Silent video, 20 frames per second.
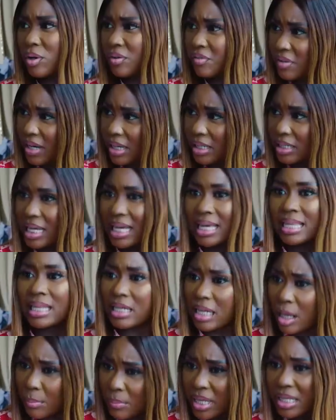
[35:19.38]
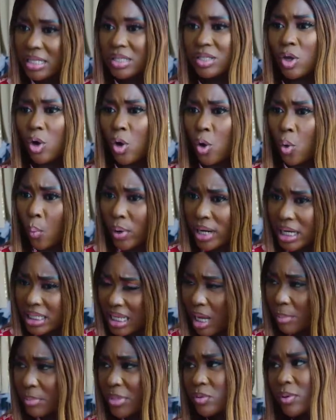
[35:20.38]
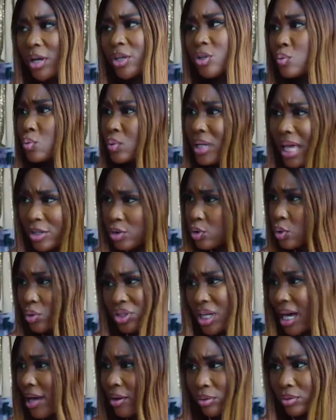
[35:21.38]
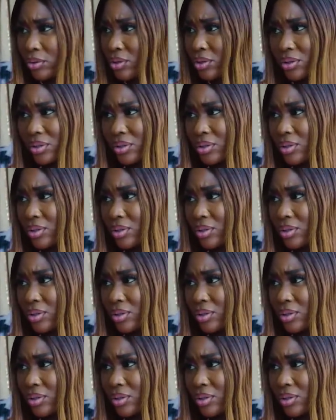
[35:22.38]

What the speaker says: you're fine, then that means when the time is right, you will get your child.